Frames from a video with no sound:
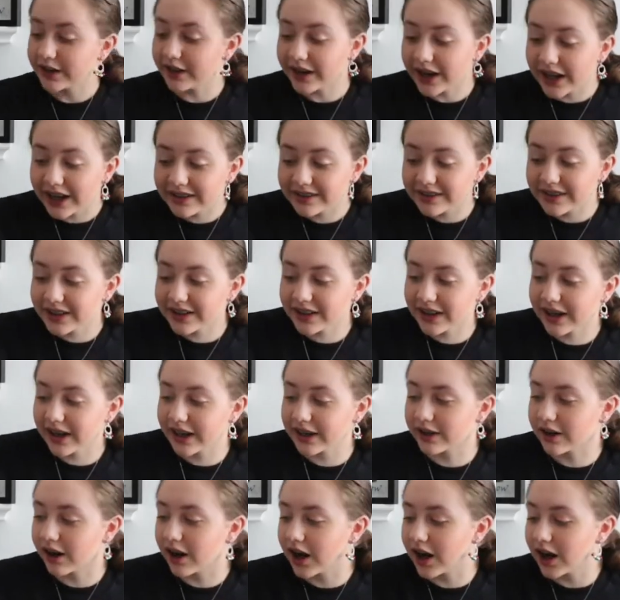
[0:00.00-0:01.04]
The next thing that
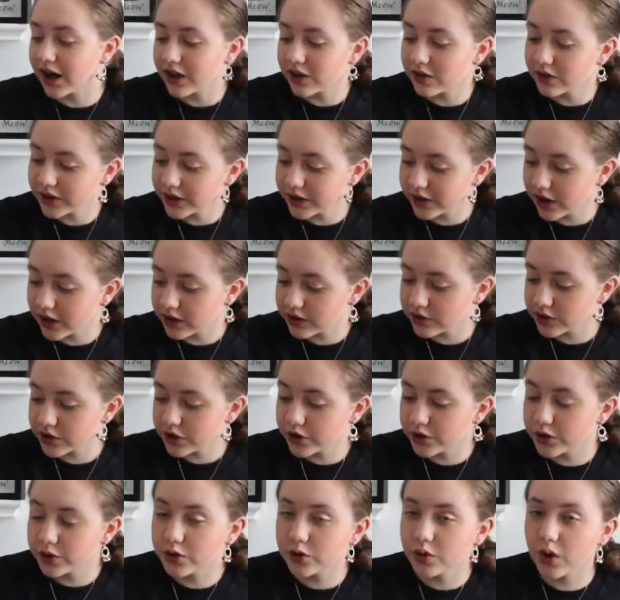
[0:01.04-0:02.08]
I got, I only got
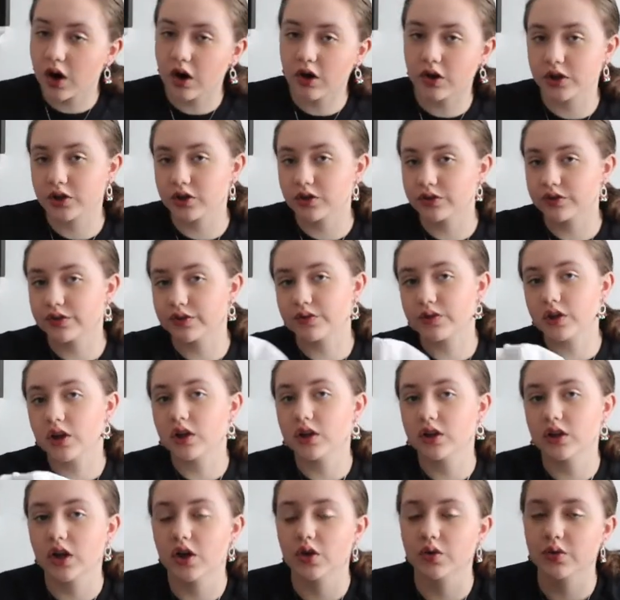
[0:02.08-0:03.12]
two articles of
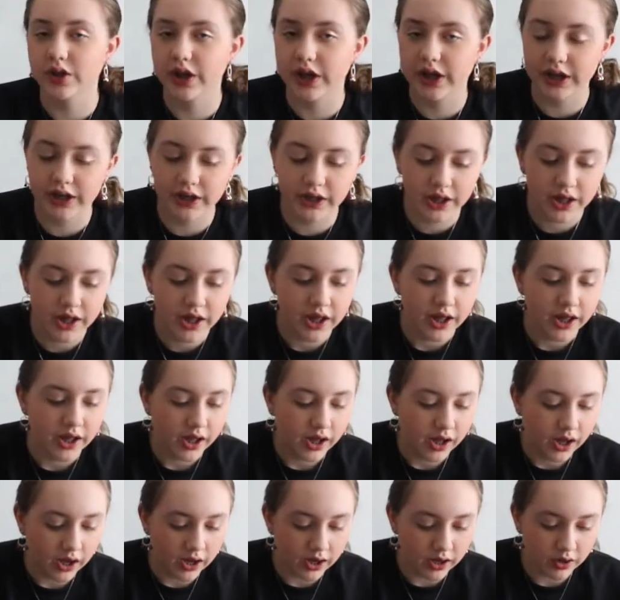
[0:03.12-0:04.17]
clothing,
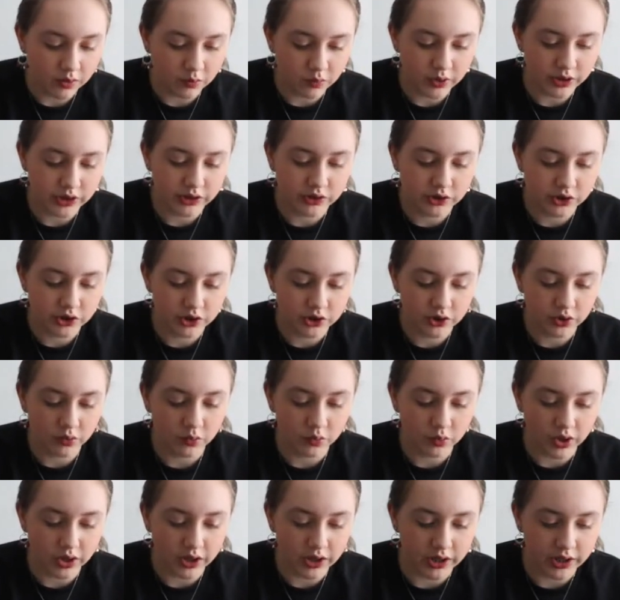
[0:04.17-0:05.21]
uh, which
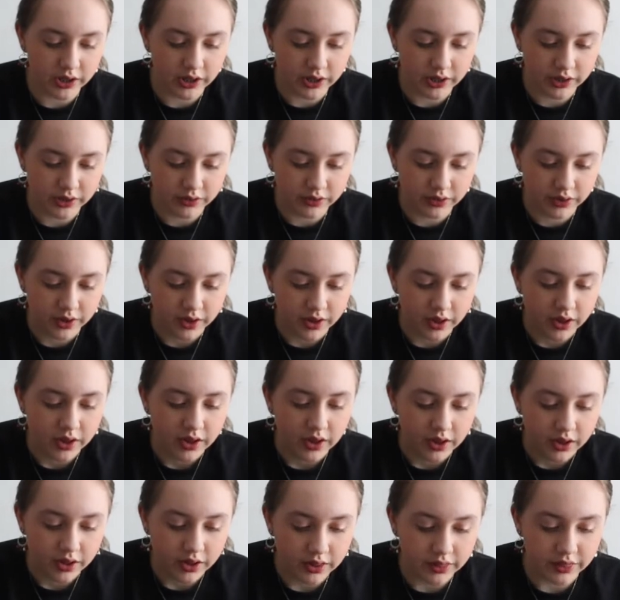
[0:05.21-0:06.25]
was
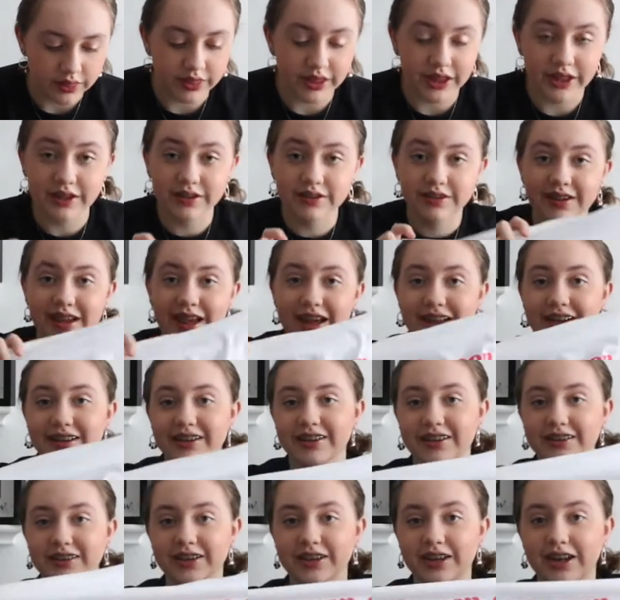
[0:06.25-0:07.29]
this and
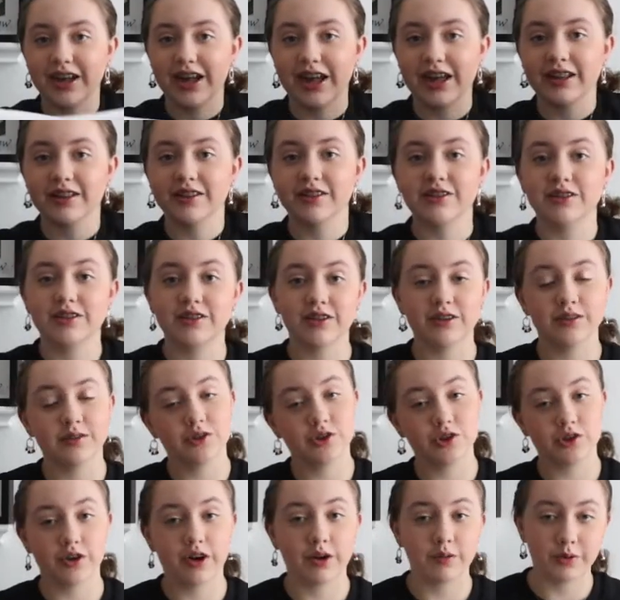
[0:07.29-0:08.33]
then and the
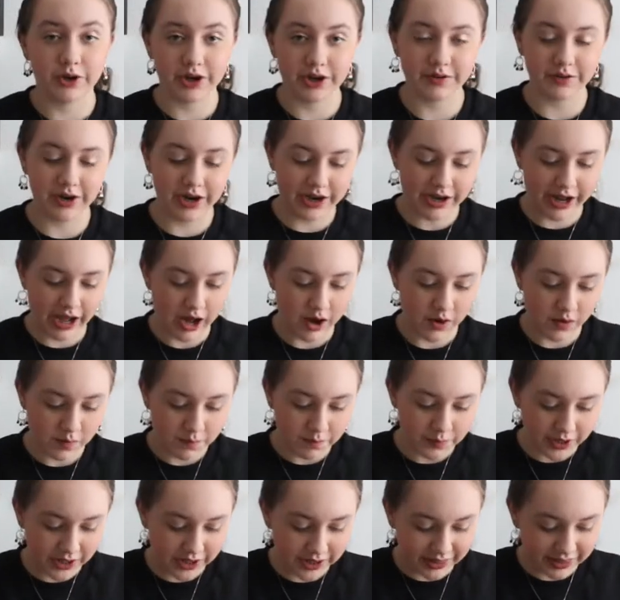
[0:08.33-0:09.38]
shirt I'm wearing right now.
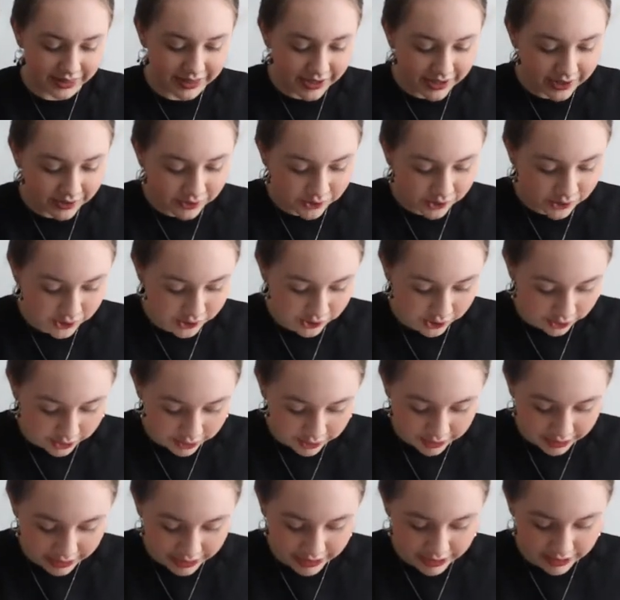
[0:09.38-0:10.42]
But this
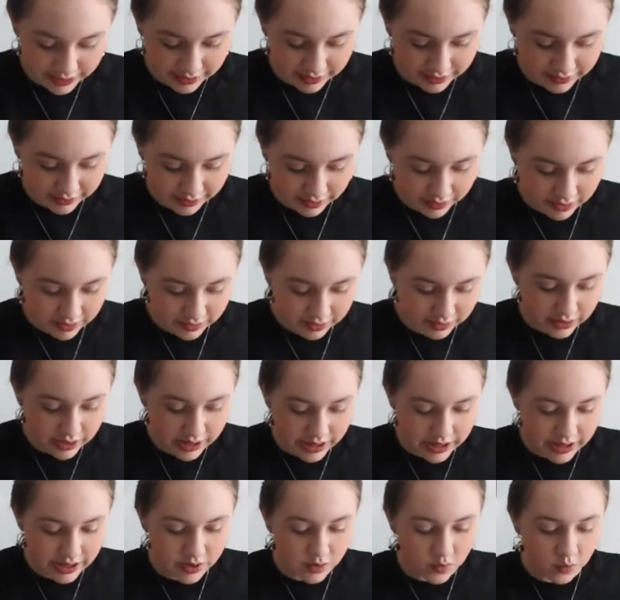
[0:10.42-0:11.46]
shirt is
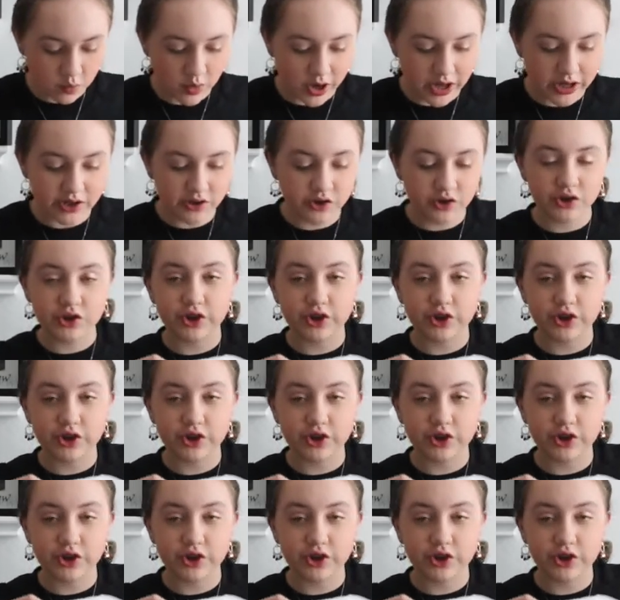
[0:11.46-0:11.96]
a white